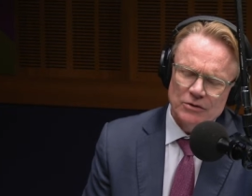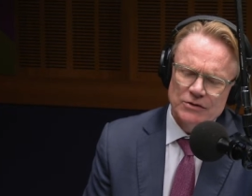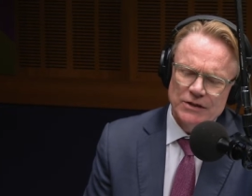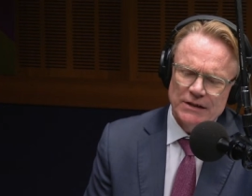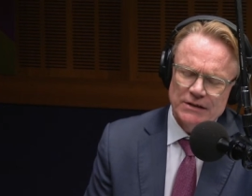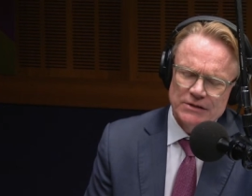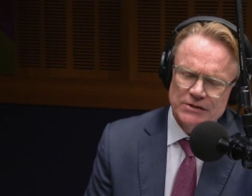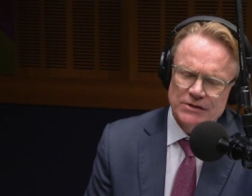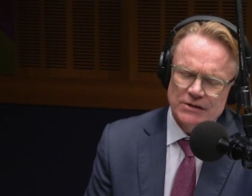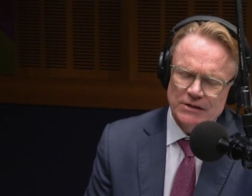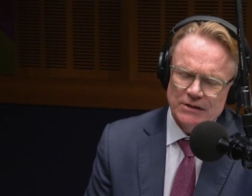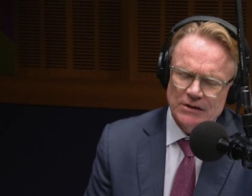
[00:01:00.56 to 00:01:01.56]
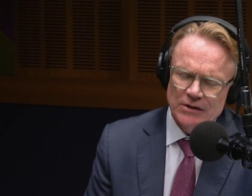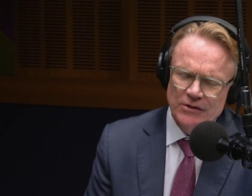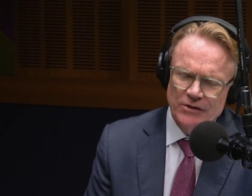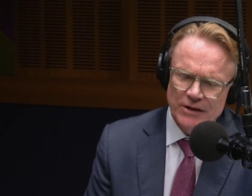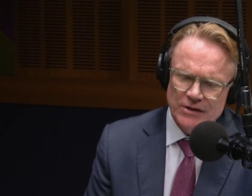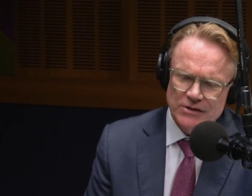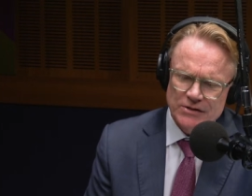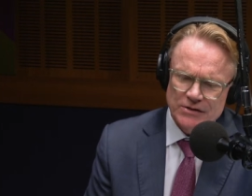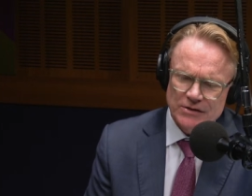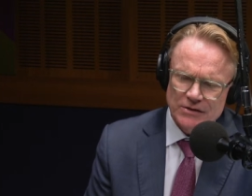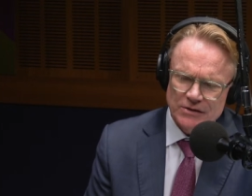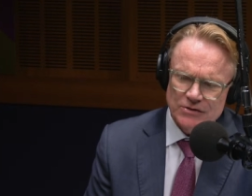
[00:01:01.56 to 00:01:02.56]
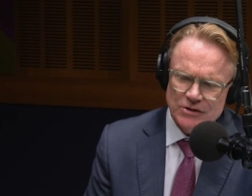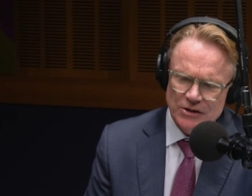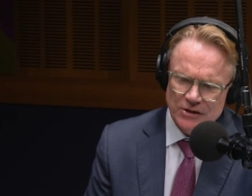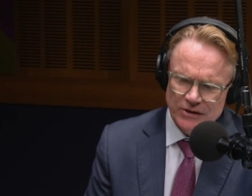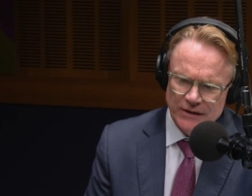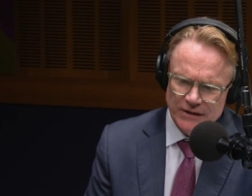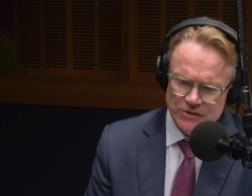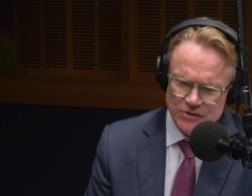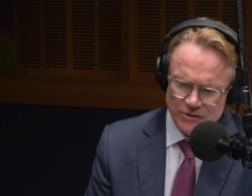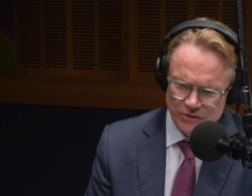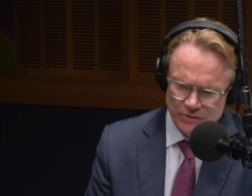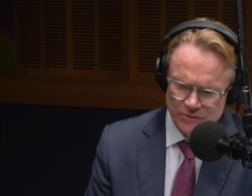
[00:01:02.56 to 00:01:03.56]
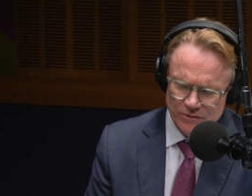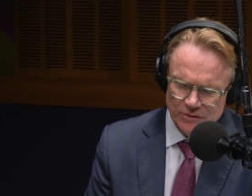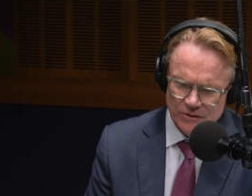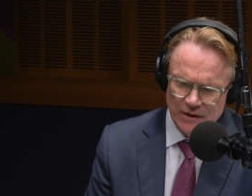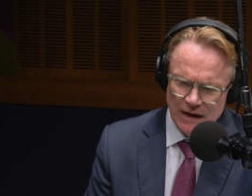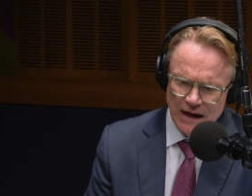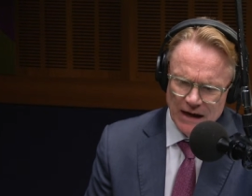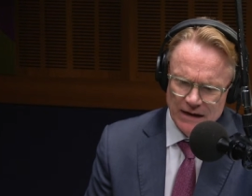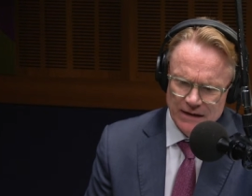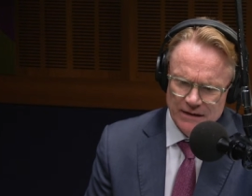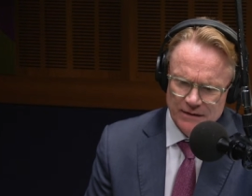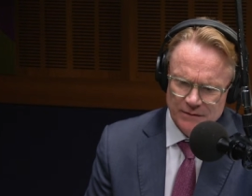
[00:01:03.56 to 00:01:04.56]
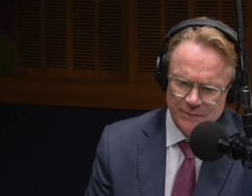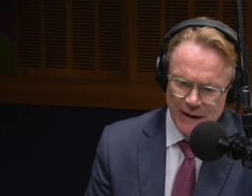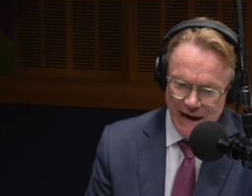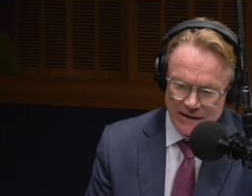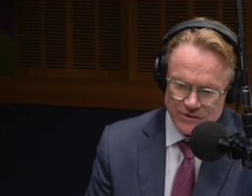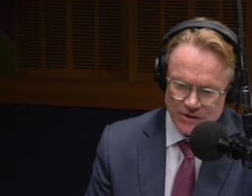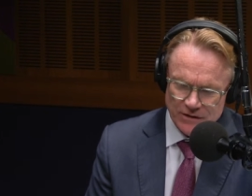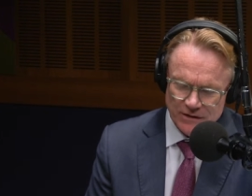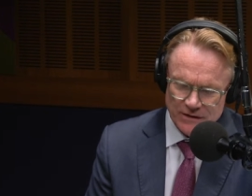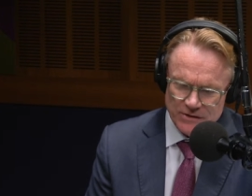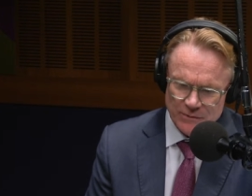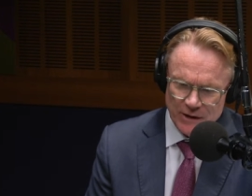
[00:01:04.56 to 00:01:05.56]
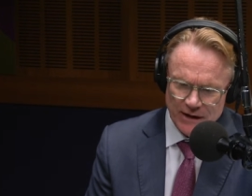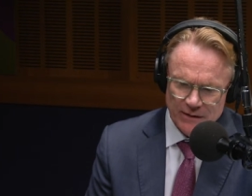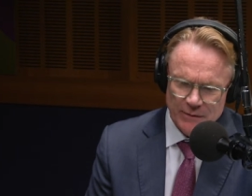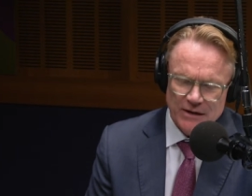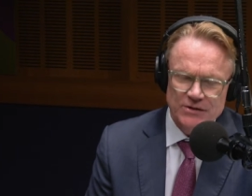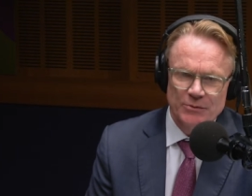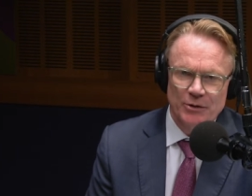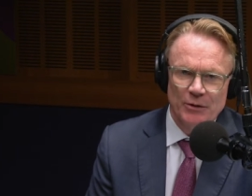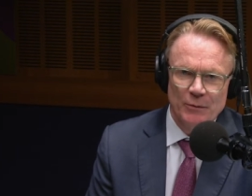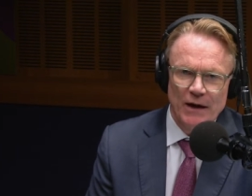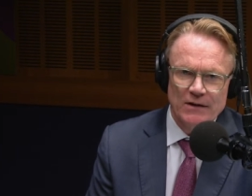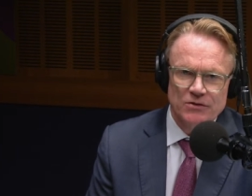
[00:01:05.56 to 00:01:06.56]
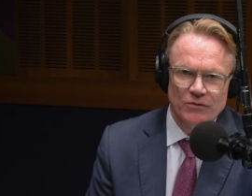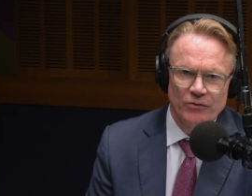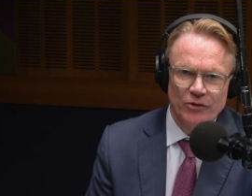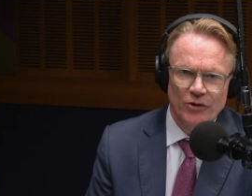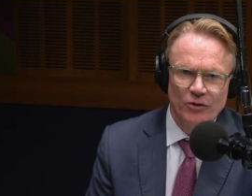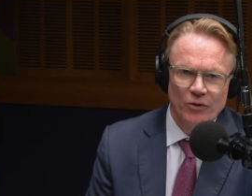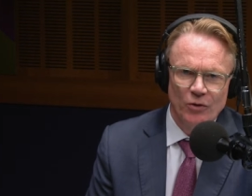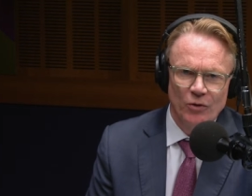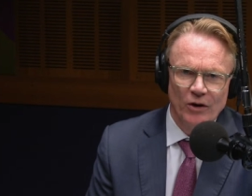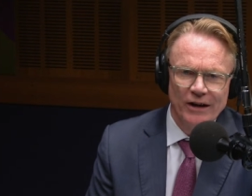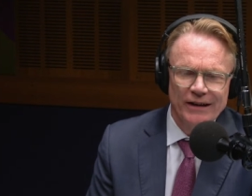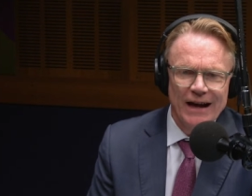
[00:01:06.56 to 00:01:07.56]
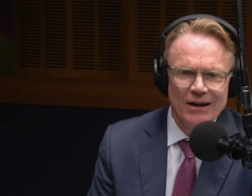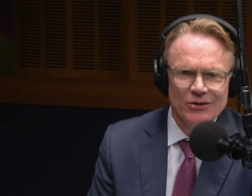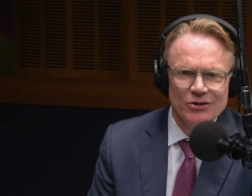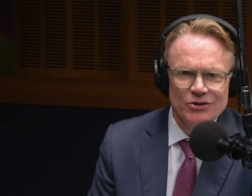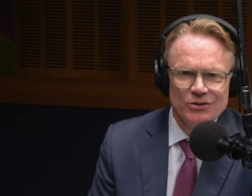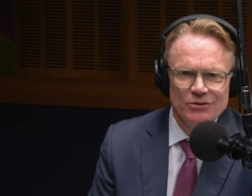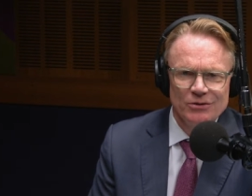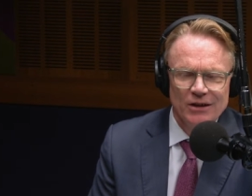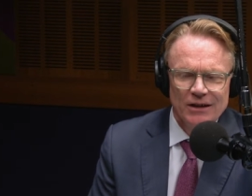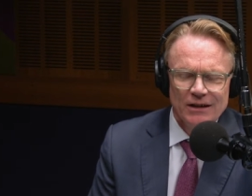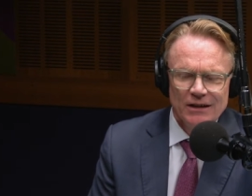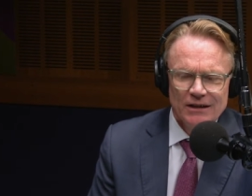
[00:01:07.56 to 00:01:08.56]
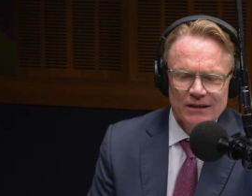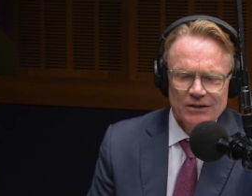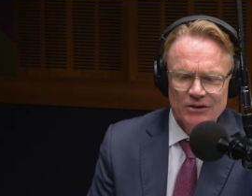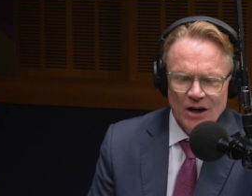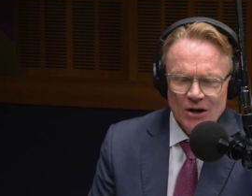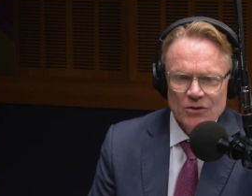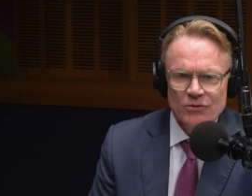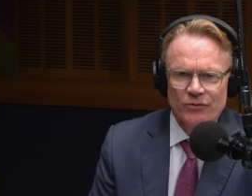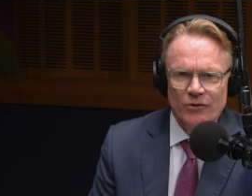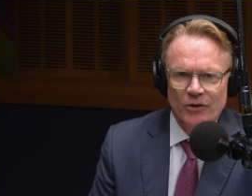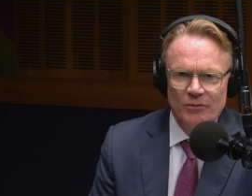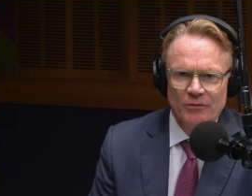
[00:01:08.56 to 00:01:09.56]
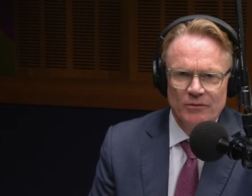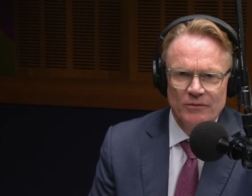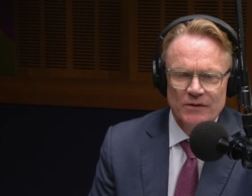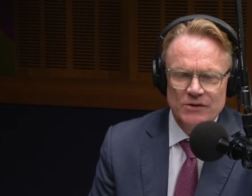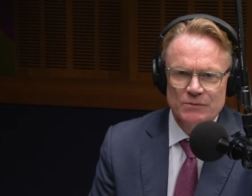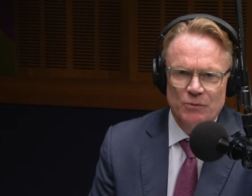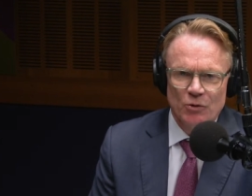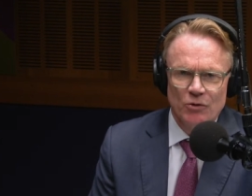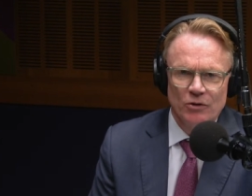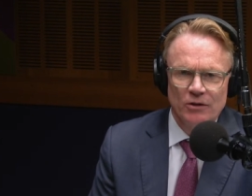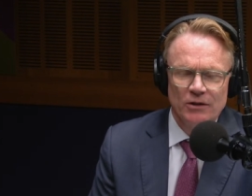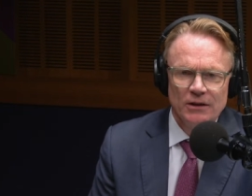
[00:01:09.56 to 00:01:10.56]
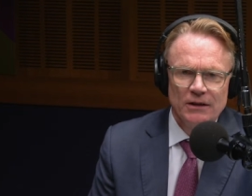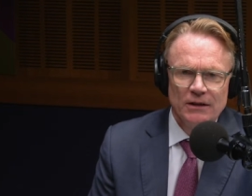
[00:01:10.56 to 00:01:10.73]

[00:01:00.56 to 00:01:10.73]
did this turn into a passion, as it plainly must have been a passion for the law? And how did you go from this poor